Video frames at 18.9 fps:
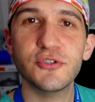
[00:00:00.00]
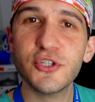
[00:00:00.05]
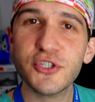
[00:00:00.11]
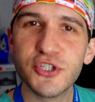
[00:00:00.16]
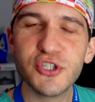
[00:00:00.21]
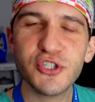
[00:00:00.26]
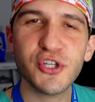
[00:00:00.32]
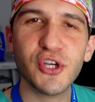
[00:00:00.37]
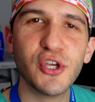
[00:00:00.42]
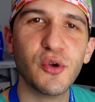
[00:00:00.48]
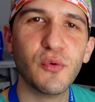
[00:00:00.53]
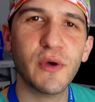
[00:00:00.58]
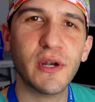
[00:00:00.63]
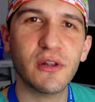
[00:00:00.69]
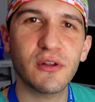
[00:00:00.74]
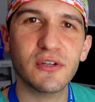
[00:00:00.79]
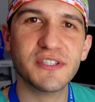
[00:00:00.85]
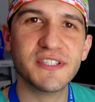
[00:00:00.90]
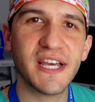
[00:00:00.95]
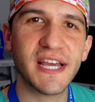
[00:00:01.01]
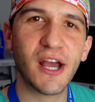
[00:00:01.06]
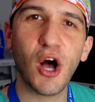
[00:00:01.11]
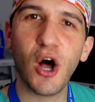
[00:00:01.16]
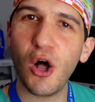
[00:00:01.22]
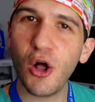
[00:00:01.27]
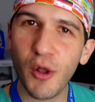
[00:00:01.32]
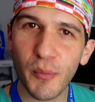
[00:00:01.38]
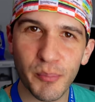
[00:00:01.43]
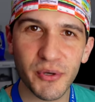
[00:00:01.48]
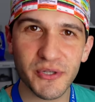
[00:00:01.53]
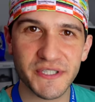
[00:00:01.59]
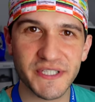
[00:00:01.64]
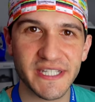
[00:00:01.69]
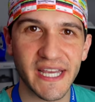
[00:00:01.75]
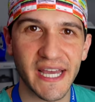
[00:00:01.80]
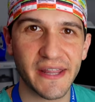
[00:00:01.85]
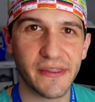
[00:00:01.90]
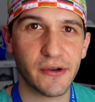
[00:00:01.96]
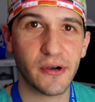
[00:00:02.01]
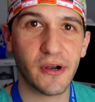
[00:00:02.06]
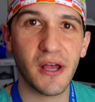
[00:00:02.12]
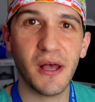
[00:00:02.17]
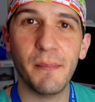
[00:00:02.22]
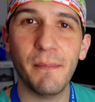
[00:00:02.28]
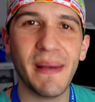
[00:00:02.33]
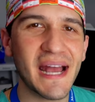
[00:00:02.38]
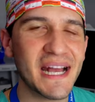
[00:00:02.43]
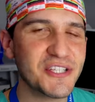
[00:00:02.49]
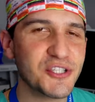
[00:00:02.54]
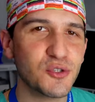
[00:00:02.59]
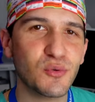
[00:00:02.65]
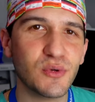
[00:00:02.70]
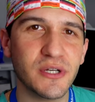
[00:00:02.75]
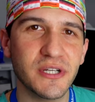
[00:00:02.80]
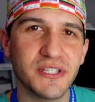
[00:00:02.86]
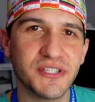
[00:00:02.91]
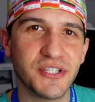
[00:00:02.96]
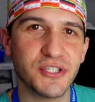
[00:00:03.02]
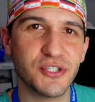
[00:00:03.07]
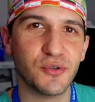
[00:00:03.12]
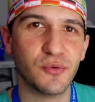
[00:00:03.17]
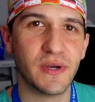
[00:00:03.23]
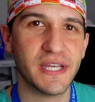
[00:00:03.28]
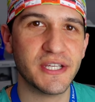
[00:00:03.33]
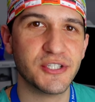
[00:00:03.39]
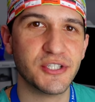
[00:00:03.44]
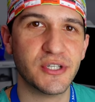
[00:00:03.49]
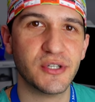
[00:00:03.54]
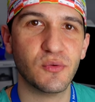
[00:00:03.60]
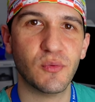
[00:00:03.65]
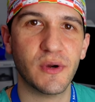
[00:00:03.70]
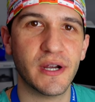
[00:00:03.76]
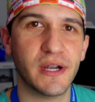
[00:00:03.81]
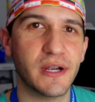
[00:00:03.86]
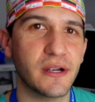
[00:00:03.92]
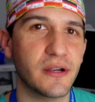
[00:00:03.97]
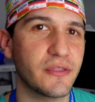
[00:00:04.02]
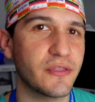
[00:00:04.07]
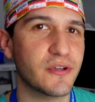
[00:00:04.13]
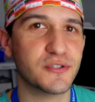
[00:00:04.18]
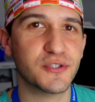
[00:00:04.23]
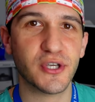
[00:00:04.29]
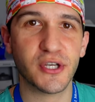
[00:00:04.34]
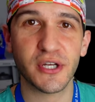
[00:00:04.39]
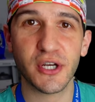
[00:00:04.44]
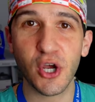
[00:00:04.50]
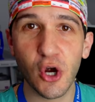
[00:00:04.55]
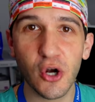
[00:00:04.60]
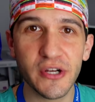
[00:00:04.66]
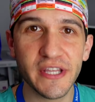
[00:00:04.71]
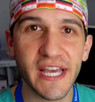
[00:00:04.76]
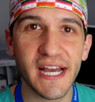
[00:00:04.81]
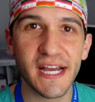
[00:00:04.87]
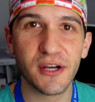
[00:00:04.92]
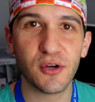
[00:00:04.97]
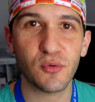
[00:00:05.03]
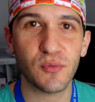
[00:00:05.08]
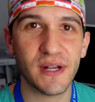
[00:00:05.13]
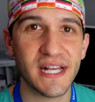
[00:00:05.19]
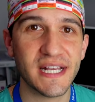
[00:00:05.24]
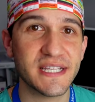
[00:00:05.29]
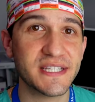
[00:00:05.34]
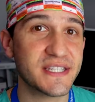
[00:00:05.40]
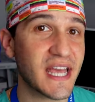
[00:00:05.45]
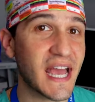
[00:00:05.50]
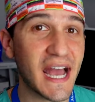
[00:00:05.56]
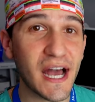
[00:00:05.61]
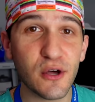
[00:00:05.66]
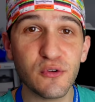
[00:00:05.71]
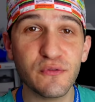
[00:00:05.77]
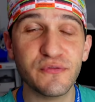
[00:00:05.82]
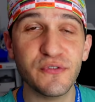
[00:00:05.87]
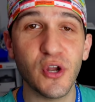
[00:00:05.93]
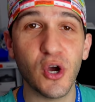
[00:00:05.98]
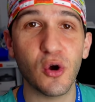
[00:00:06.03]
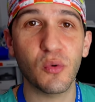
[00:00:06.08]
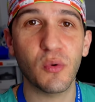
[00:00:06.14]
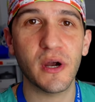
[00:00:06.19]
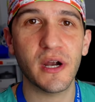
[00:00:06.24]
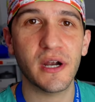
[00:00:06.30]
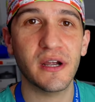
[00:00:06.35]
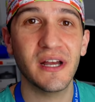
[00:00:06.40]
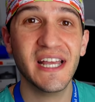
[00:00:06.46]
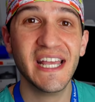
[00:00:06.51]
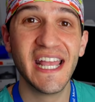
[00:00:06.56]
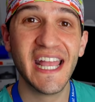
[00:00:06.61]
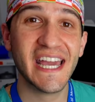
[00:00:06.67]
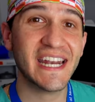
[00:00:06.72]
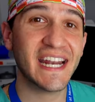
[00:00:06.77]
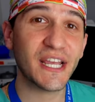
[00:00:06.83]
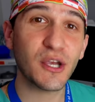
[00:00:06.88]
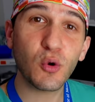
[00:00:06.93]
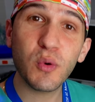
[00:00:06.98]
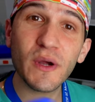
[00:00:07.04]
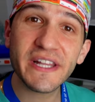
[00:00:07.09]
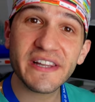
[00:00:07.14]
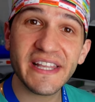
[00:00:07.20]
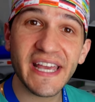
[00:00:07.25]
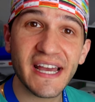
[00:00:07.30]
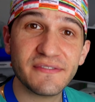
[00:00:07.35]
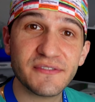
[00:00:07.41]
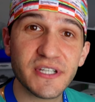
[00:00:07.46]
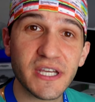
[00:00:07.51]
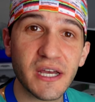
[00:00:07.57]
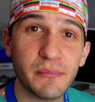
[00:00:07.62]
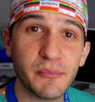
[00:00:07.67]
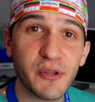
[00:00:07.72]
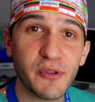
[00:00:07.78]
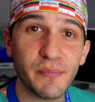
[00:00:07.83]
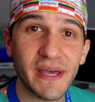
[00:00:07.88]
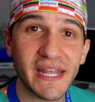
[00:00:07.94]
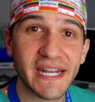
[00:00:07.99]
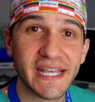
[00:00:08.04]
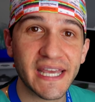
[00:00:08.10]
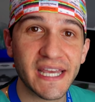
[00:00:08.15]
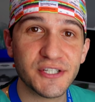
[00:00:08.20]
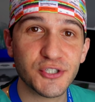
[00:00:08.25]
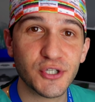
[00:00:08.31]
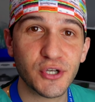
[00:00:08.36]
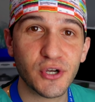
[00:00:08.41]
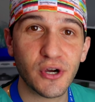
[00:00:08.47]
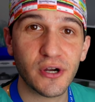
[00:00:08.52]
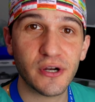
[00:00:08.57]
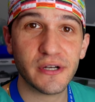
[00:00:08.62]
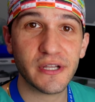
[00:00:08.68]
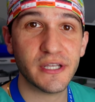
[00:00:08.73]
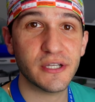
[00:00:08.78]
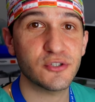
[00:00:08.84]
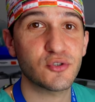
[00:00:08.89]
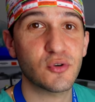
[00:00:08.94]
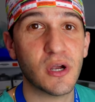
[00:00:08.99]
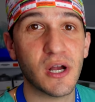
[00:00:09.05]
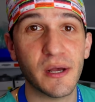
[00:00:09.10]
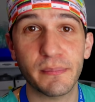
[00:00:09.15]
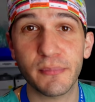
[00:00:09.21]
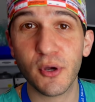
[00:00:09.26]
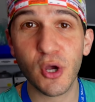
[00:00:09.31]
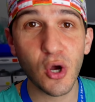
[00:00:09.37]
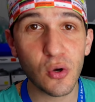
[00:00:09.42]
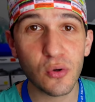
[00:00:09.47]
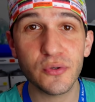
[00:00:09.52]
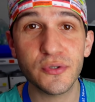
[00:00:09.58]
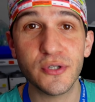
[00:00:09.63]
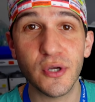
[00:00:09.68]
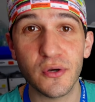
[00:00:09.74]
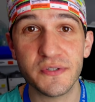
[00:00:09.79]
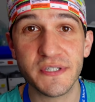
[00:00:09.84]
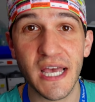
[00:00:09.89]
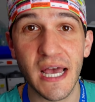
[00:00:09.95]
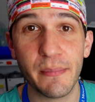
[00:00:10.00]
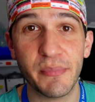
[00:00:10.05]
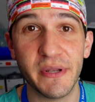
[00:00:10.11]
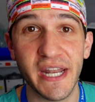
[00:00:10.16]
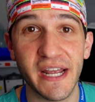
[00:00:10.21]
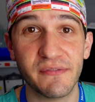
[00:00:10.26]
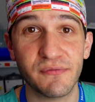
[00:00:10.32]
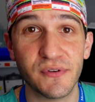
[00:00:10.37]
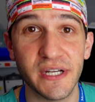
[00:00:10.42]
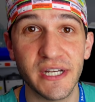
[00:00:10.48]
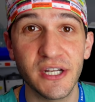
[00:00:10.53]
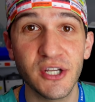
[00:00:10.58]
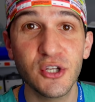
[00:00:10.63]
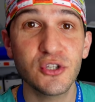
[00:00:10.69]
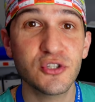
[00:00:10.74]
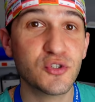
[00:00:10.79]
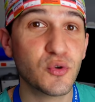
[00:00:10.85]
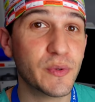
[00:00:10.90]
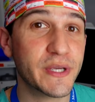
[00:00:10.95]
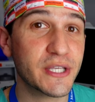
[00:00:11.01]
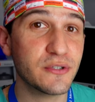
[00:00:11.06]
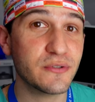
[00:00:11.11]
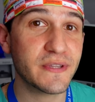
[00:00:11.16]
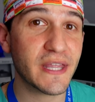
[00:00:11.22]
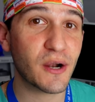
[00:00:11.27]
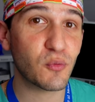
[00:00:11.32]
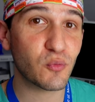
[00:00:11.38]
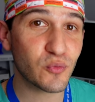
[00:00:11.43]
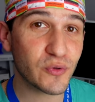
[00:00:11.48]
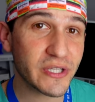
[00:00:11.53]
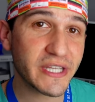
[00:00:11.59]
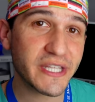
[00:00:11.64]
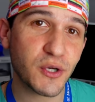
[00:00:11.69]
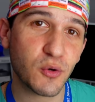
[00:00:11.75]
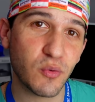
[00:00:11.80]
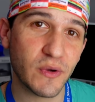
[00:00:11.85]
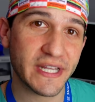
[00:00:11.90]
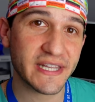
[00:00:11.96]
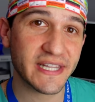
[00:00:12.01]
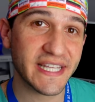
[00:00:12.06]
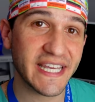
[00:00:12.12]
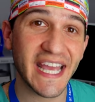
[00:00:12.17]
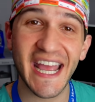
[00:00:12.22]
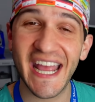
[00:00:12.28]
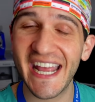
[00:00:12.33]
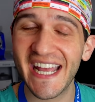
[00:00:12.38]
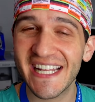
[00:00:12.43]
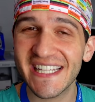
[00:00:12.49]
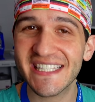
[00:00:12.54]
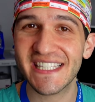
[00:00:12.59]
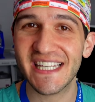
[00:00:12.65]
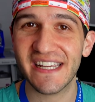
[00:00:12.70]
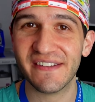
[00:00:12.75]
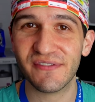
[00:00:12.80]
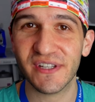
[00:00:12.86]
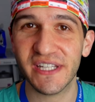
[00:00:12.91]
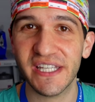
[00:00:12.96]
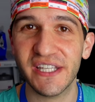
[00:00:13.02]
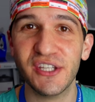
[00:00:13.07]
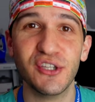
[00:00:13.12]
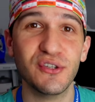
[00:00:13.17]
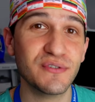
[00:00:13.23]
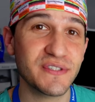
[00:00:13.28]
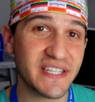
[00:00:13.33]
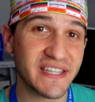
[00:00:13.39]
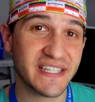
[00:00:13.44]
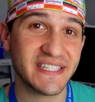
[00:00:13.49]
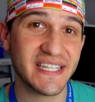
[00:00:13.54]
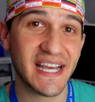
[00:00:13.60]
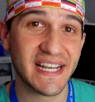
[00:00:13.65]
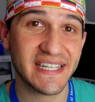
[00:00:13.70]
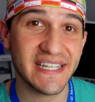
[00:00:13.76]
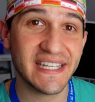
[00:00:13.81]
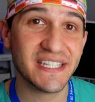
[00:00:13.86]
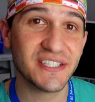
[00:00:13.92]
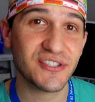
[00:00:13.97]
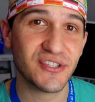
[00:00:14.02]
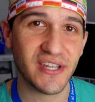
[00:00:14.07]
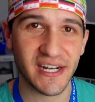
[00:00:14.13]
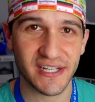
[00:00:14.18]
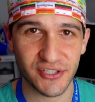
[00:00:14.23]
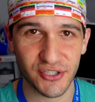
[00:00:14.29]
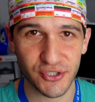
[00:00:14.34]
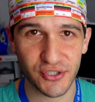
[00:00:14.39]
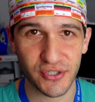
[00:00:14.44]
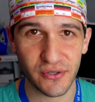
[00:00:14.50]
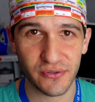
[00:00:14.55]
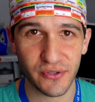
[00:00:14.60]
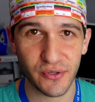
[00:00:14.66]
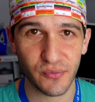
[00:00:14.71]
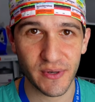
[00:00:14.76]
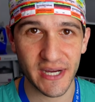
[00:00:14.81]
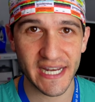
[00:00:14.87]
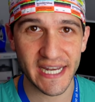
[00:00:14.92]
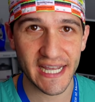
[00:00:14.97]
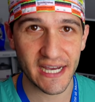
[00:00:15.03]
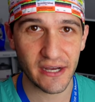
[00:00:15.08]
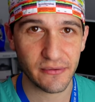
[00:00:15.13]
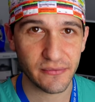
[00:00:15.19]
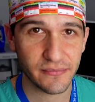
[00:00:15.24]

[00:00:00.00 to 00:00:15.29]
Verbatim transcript: Just to show you what it looks like all put together, imagine we're in a situation where there's a cardiac arrest out of nowhere, and I quickly have to come to the medication cart and draw up code dose epinephrine. So we can do that really quickly and safely using the techniques that I just showed you right now.